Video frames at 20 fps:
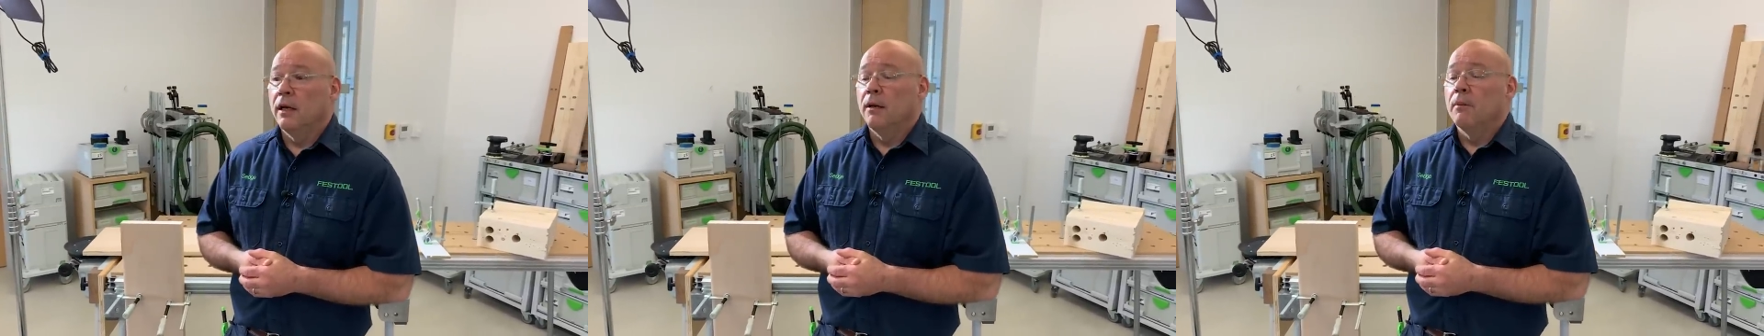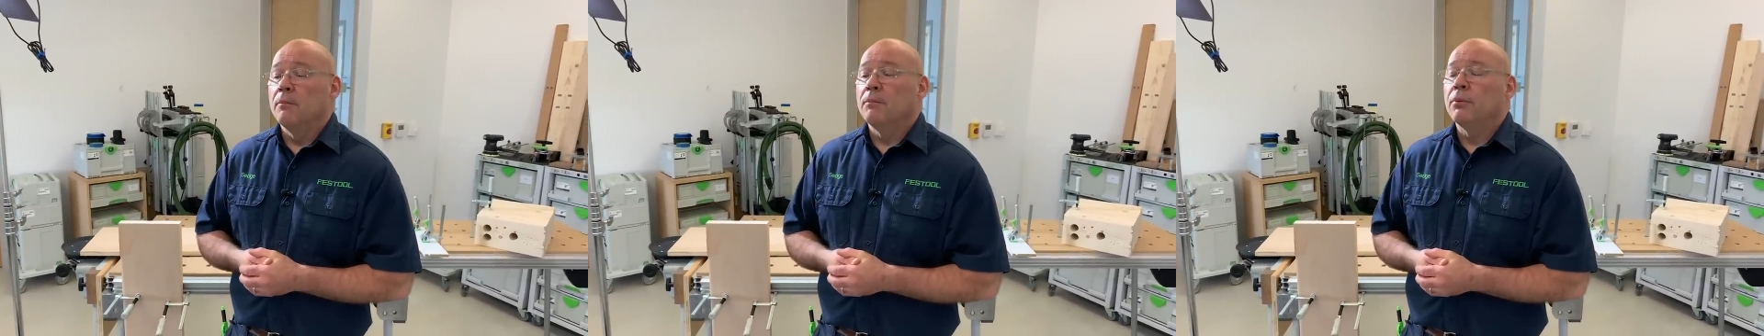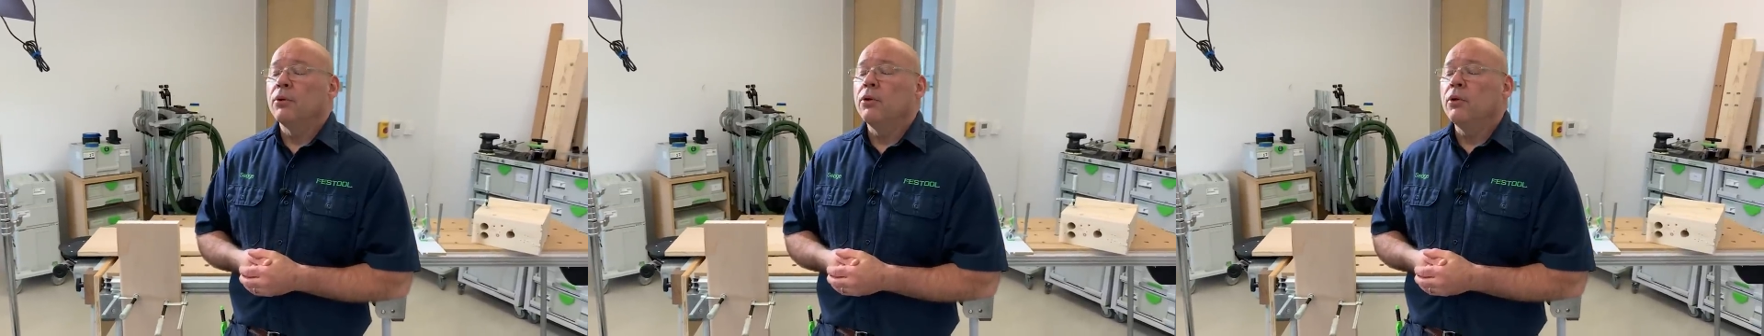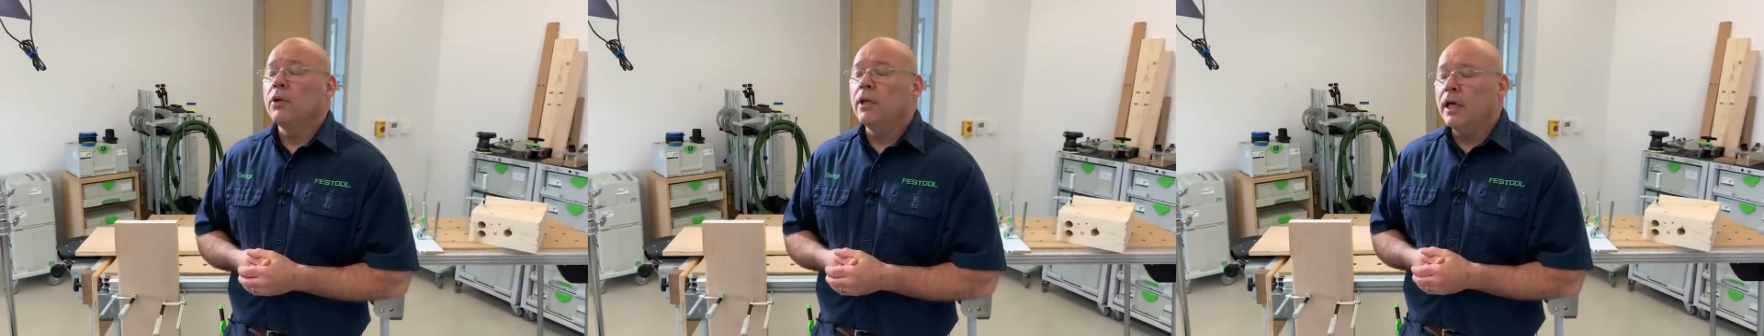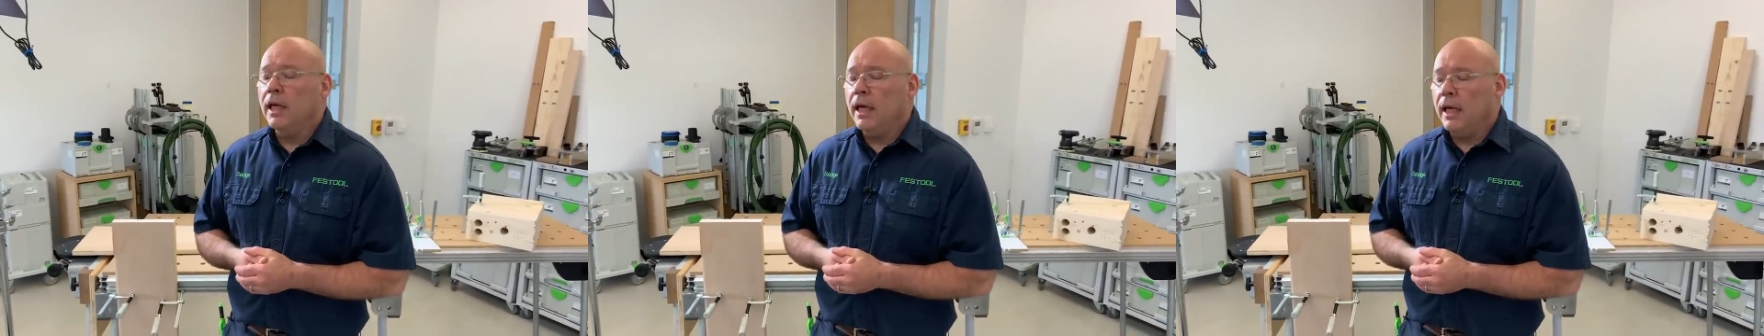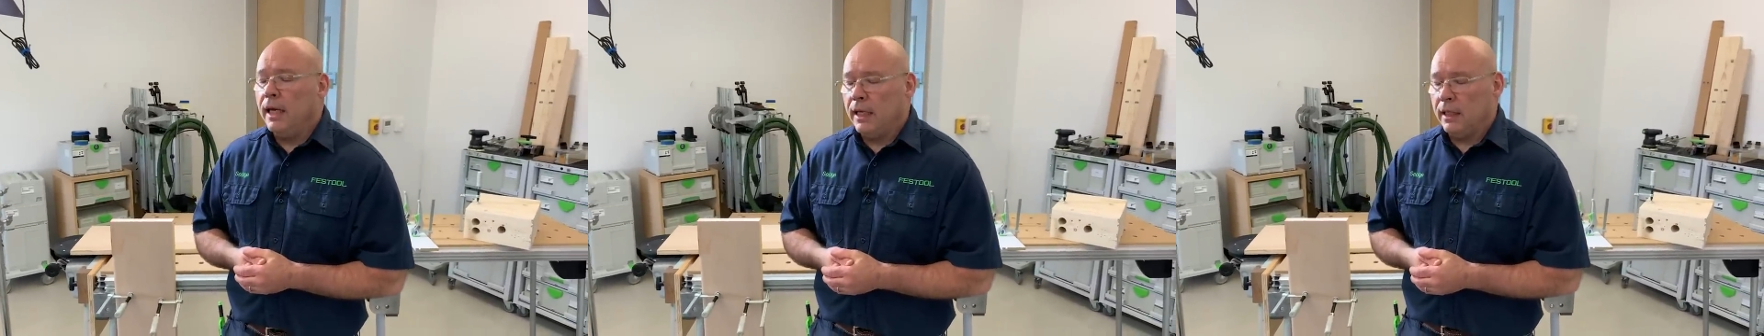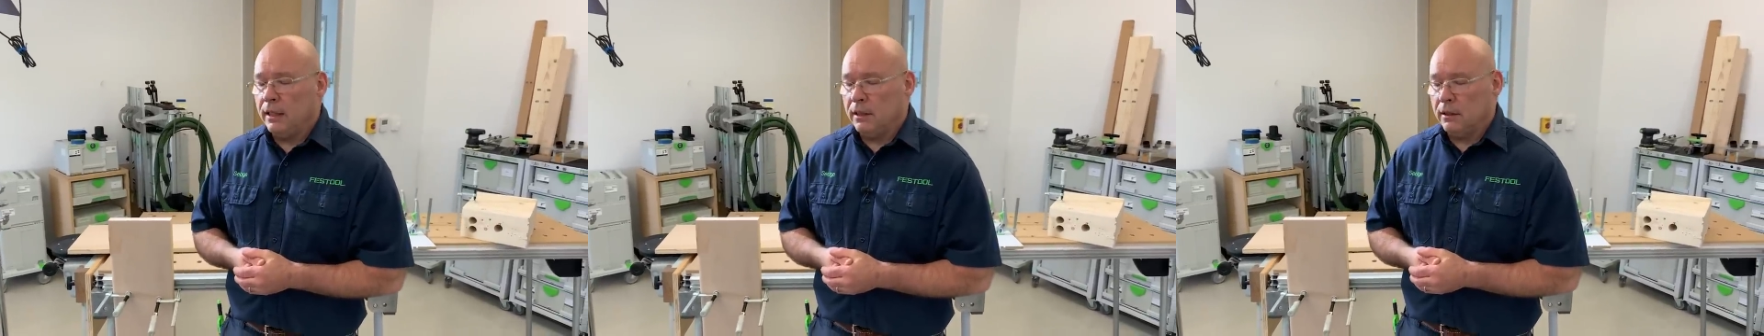
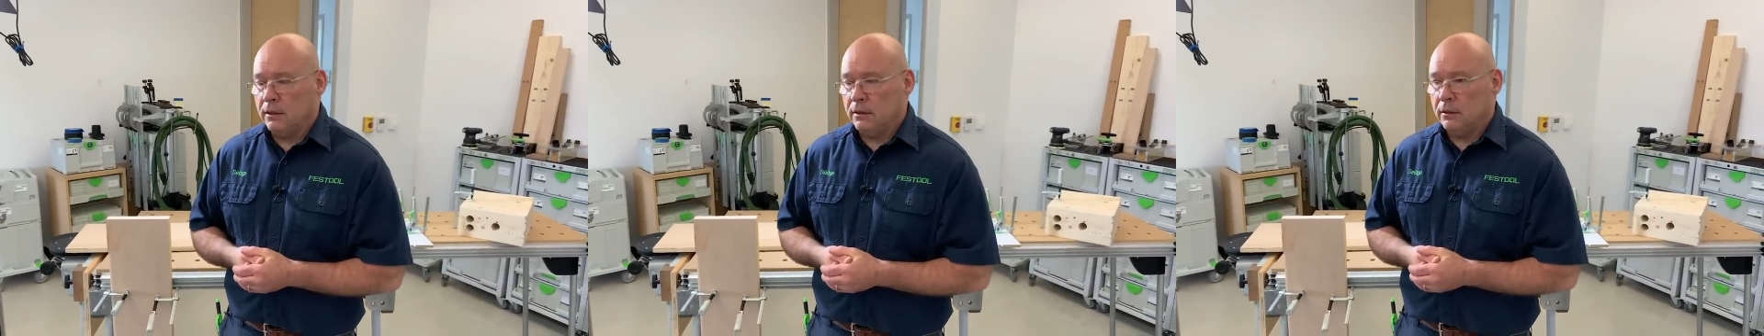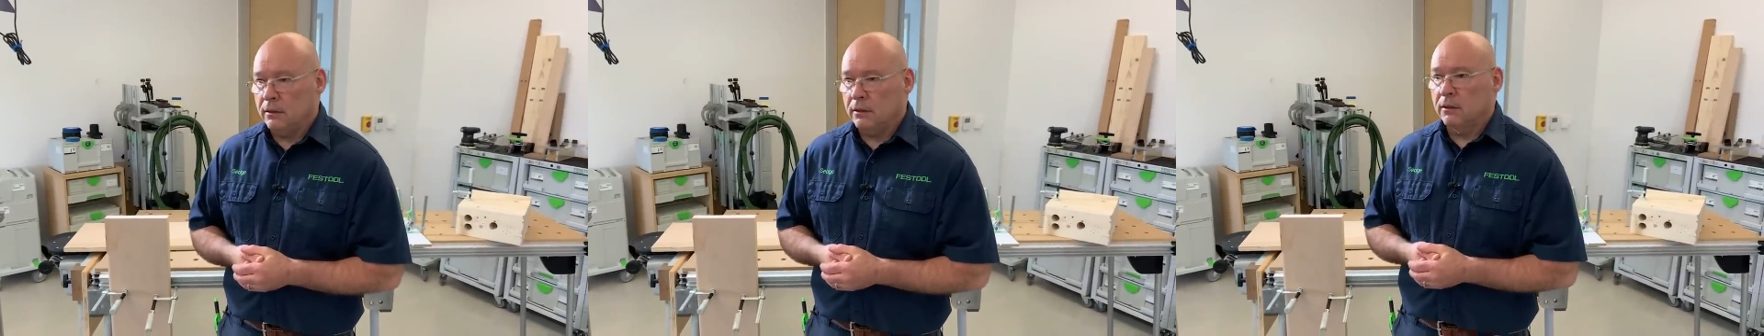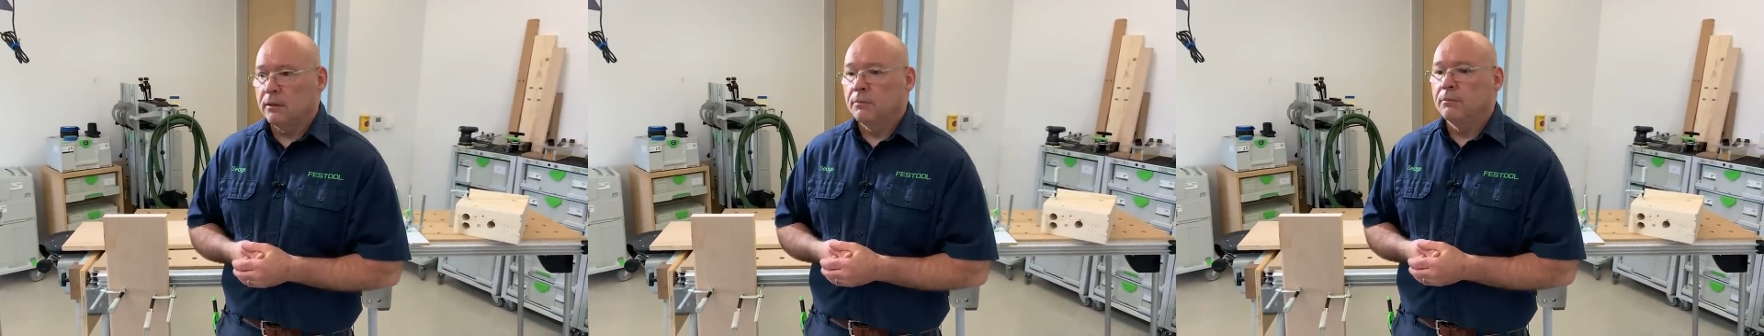Please,